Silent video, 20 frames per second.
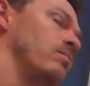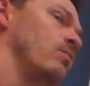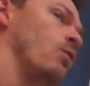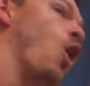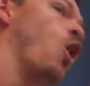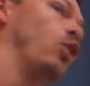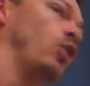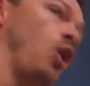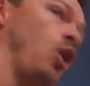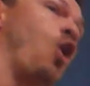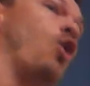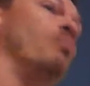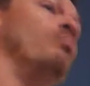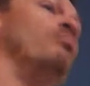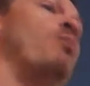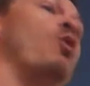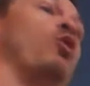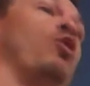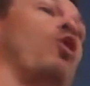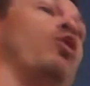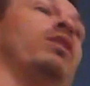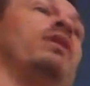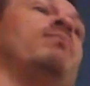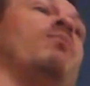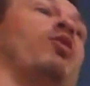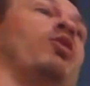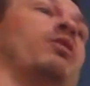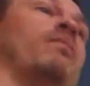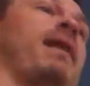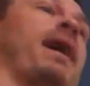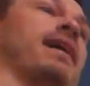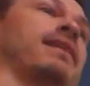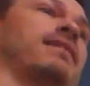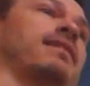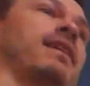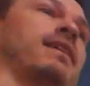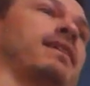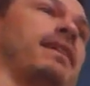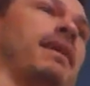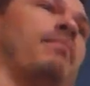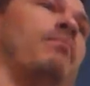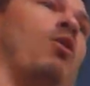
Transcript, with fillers: all, all, only molar mass does that.